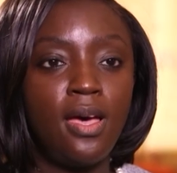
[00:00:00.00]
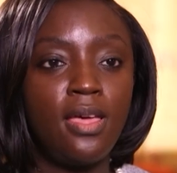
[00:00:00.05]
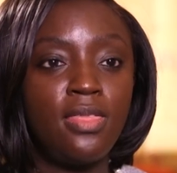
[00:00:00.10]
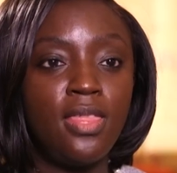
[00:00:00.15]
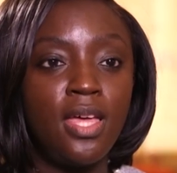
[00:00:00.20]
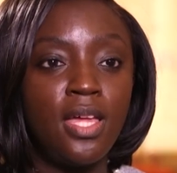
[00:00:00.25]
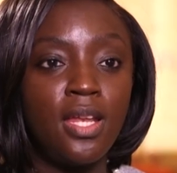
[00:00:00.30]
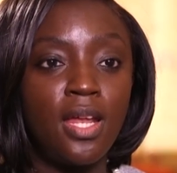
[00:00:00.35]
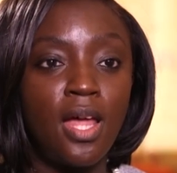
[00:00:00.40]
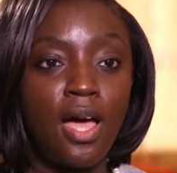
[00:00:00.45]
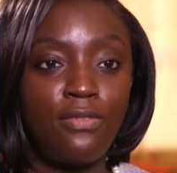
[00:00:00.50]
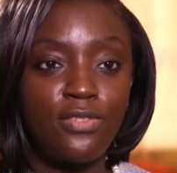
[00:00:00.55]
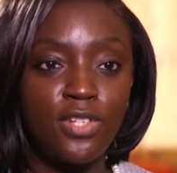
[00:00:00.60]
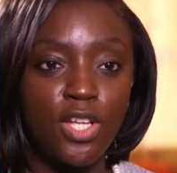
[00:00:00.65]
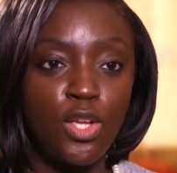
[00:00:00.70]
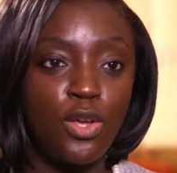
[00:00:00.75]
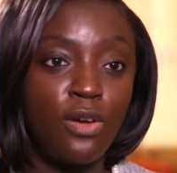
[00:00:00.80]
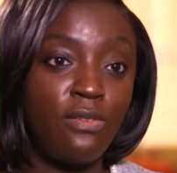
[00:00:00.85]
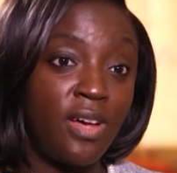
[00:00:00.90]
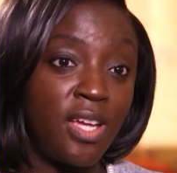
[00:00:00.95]
Then after
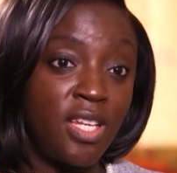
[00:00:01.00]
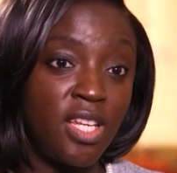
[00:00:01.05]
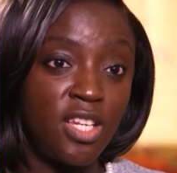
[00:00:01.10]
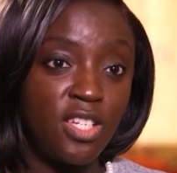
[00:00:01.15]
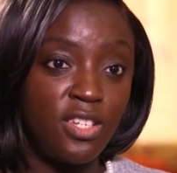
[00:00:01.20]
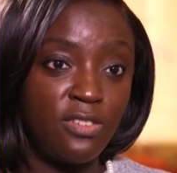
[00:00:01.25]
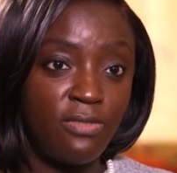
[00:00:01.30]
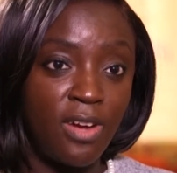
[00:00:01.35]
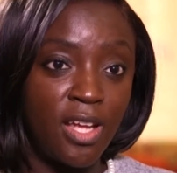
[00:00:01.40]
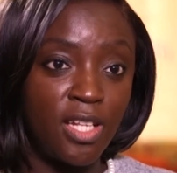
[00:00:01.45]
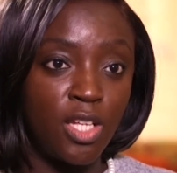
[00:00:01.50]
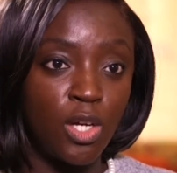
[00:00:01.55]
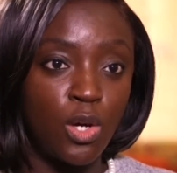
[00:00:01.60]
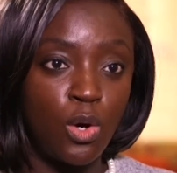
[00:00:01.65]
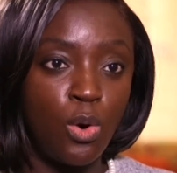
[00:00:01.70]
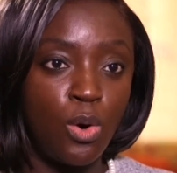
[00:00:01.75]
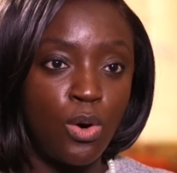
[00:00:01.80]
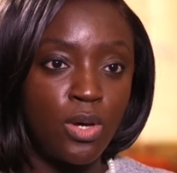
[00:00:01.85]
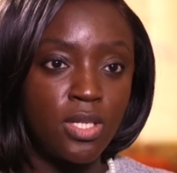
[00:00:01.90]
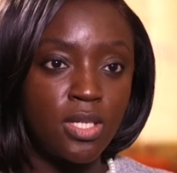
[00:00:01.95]
you have identified the
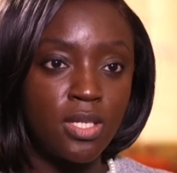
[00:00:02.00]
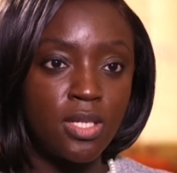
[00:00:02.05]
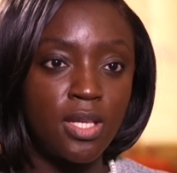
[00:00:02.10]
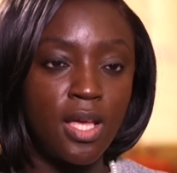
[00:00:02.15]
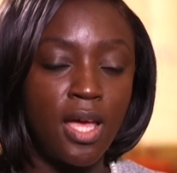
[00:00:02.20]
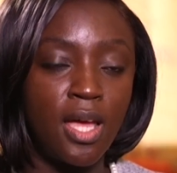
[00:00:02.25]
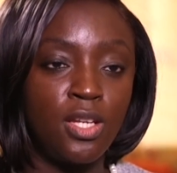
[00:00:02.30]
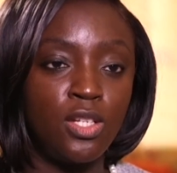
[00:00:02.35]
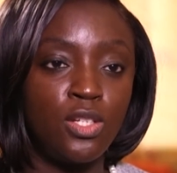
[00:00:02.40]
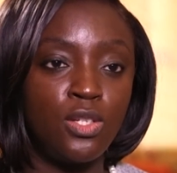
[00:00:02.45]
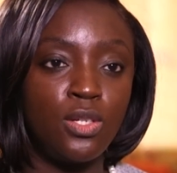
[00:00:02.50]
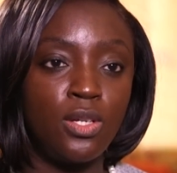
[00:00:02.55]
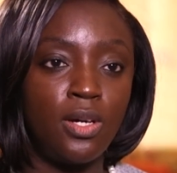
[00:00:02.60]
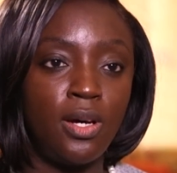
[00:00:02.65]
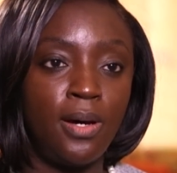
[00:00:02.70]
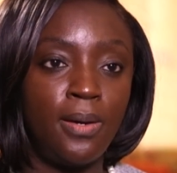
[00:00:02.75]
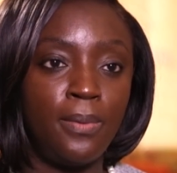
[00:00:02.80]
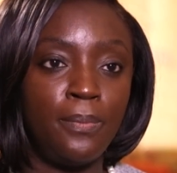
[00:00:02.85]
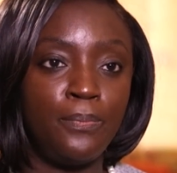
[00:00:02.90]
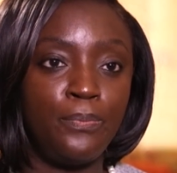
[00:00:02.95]
cause and
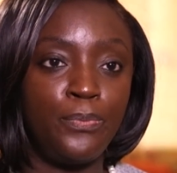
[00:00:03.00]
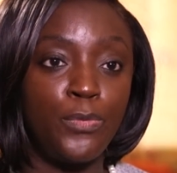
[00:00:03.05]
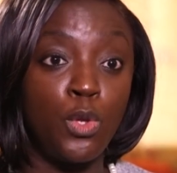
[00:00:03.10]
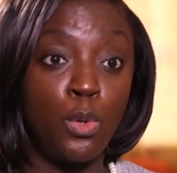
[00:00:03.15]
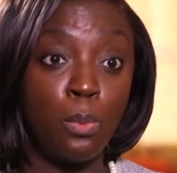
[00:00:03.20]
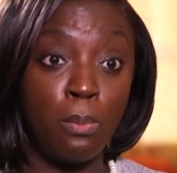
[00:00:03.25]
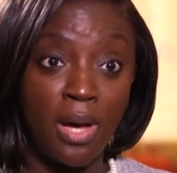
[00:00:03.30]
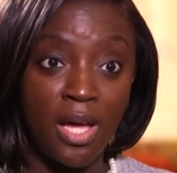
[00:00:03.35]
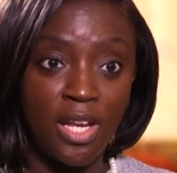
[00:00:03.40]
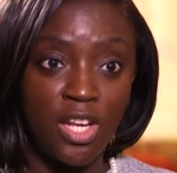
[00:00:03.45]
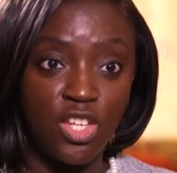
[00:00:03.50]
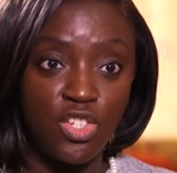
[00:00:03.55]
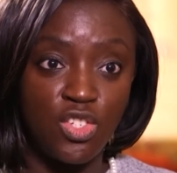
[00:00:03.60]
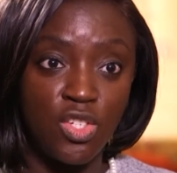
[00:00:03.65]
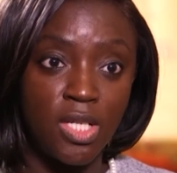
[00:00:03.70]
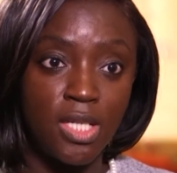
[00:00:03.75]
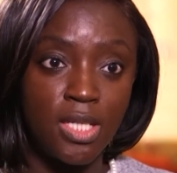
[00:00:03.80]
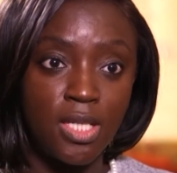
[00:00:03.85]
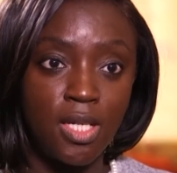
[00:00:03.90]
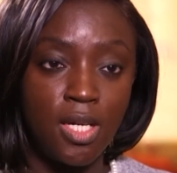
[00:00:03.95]
um, you manage
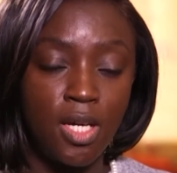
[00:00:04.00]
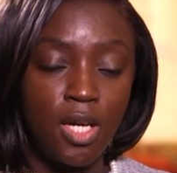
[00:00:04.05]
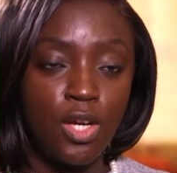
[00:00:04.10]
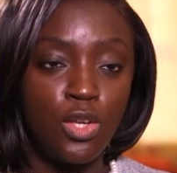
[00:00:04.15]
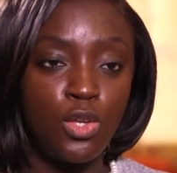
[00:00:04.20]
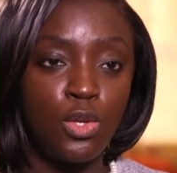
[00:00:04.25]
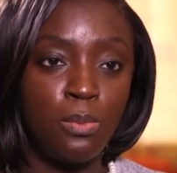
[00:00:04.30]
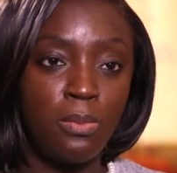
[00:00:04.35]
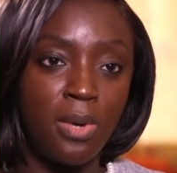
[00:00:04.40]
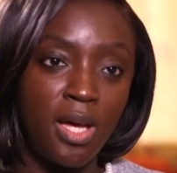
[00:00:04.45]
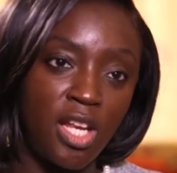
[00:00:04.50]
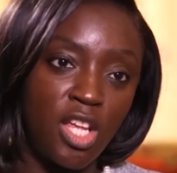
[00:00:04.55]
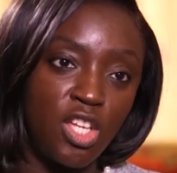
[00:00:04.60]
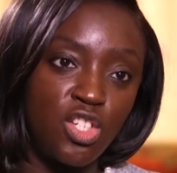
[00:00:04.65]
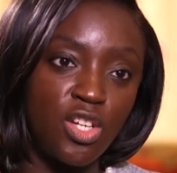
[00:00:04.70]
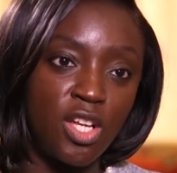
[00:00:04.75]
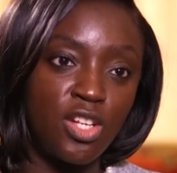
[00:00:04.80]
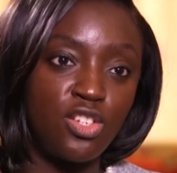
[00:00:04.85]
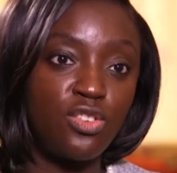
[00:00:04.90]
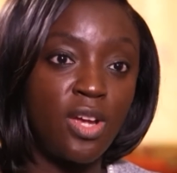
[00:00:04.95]
it, you manage
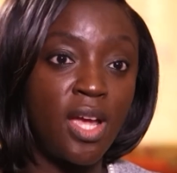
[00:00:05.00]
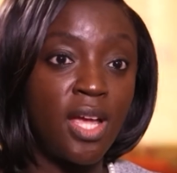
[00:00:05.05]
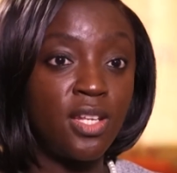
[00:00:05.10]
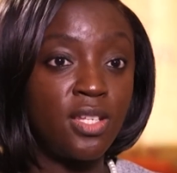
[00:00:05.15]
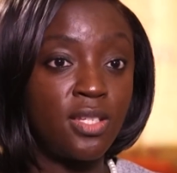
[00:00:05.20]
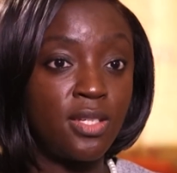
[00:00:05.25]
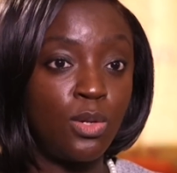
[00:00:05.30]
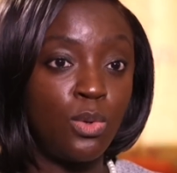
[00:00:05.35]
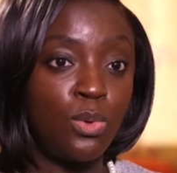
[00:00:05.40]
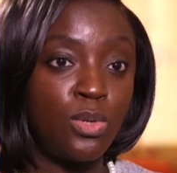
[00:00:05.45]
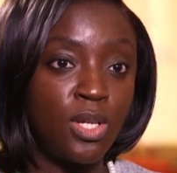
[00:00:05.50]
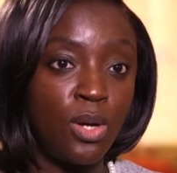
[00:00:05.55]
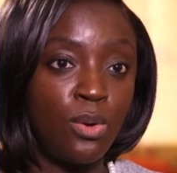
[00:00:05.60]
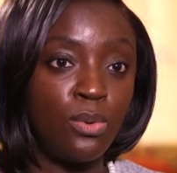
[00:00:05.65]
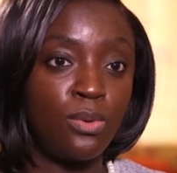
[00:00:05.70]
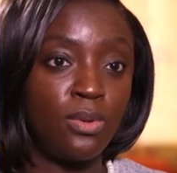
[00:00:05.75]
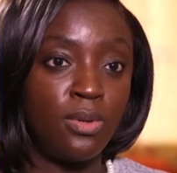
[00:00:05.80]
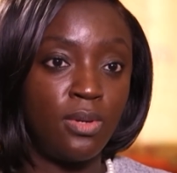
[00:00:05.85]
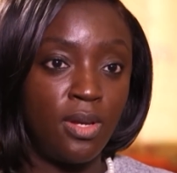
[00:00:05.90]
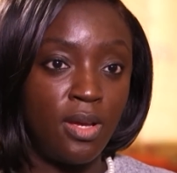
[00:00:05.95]
and try and slow
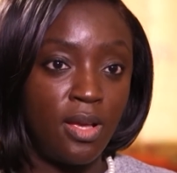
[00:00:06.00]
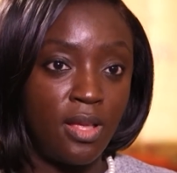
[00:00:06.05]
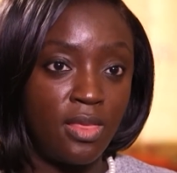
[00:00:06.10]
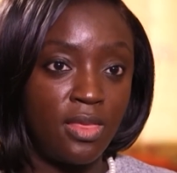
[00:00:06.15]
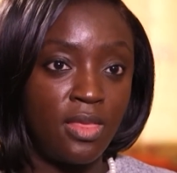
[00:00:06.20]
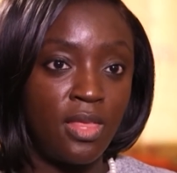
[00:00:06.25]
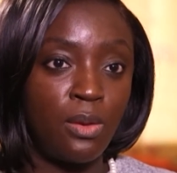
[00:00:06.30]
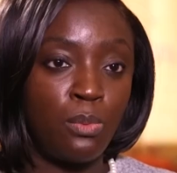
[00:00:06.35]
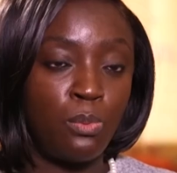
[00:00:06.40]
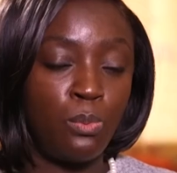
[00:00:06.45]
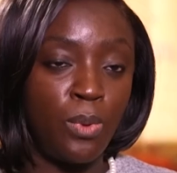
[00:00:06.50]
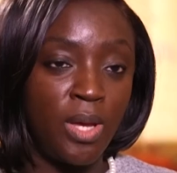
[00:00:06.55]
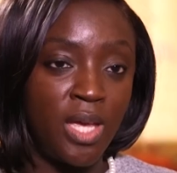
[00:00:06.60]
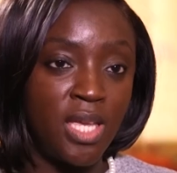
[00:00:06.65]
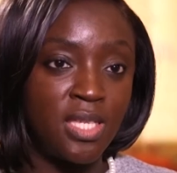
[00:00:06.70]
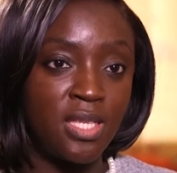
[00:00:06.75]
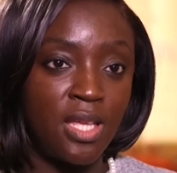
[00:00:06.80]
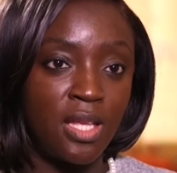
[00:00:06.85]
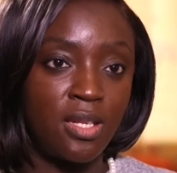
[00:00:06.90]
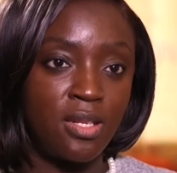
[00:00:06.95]
down the
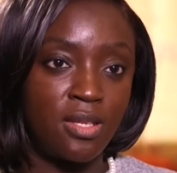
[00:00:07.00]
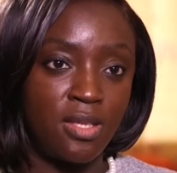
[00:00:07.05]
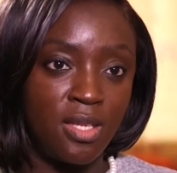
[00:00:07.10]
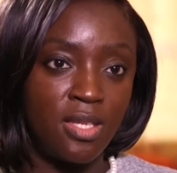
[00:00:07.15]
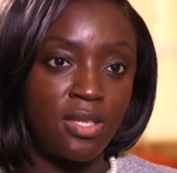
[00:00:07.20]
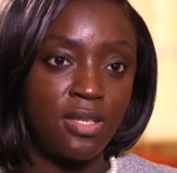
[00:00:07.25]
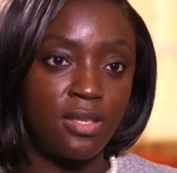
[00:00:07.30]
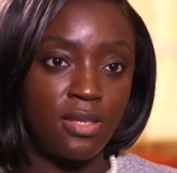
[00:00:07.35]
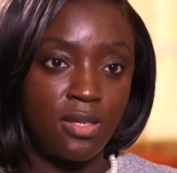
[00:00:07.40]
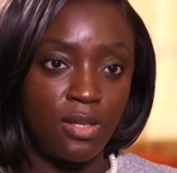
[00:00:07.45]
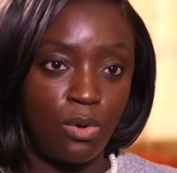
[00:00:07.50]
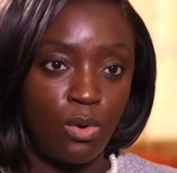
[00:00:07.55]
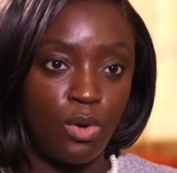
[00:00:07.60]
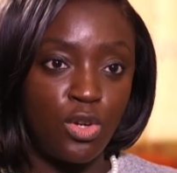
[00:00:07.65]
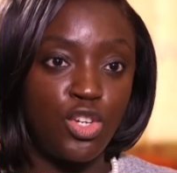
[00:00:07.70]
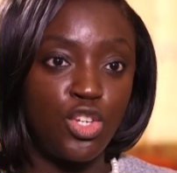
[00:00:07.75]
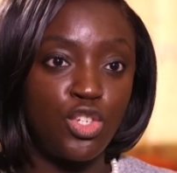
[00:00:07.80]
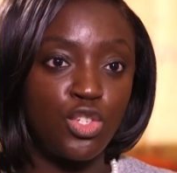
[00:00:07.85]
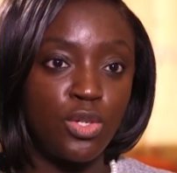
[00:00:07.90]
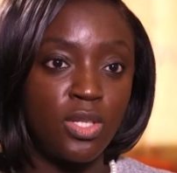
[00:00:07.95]
ways that these
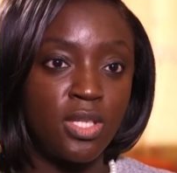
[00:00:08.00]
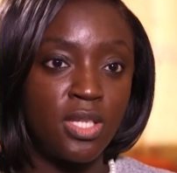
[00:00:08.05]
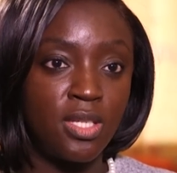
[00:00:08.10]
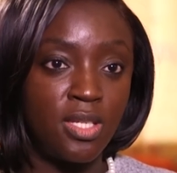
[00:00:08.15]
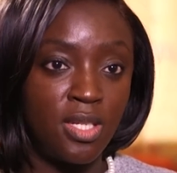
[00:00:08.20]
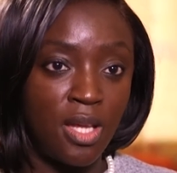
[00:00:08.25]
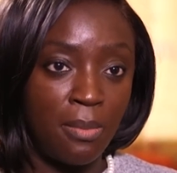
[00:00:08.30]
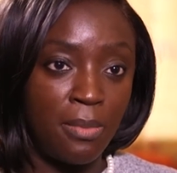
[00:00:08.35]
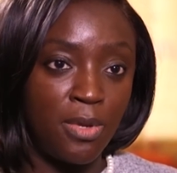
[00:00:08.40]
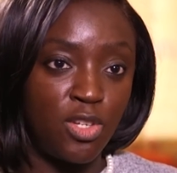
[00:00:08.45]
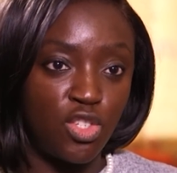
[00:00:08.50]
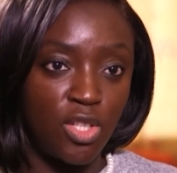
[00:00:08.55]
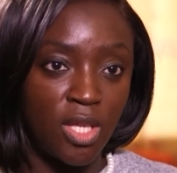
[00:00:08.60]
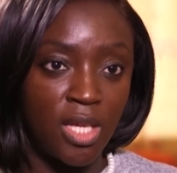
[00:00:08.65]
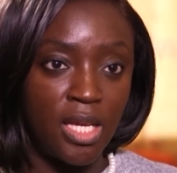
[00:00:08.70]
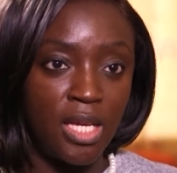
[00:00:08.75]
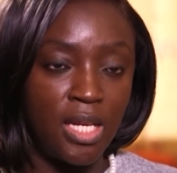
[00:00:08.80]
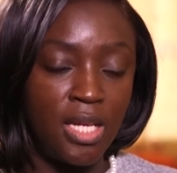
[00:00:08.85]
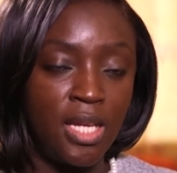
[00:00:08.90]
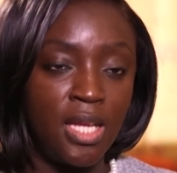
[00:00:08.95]
conditions damage the
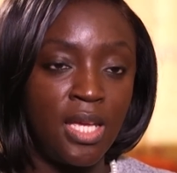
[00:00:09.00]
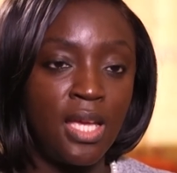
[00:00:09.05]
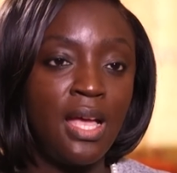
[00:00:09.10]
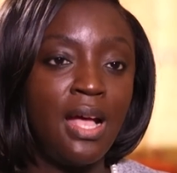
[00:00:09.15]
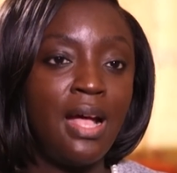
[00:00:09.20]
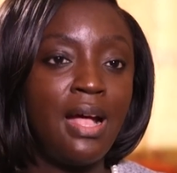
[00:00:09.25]
kidney.